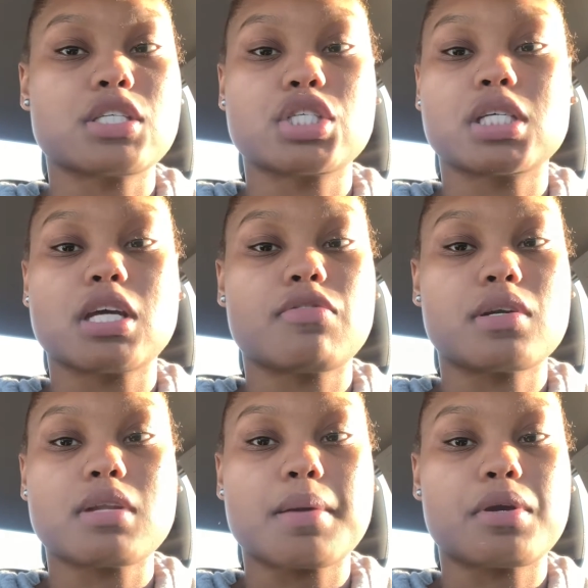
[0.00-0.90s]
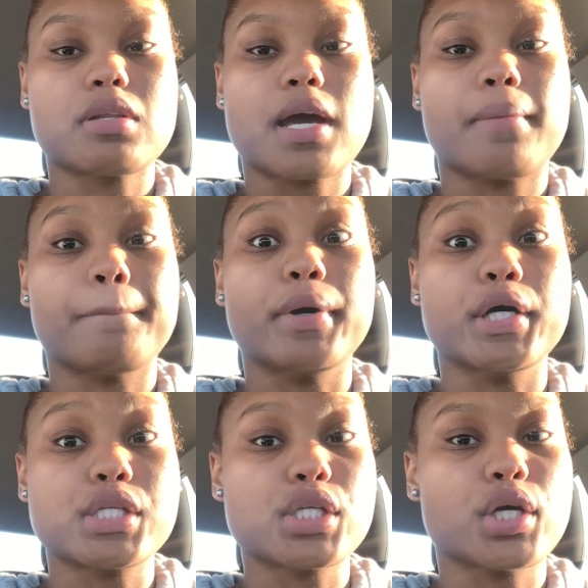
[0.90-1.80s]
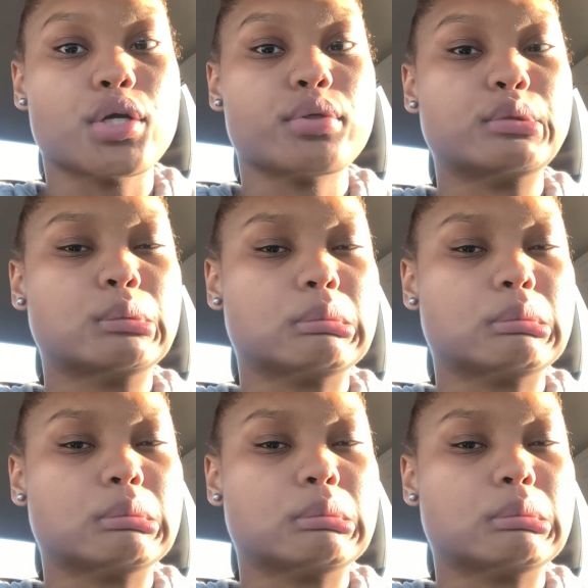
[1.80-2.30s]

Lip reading: checked out from the library like months ago.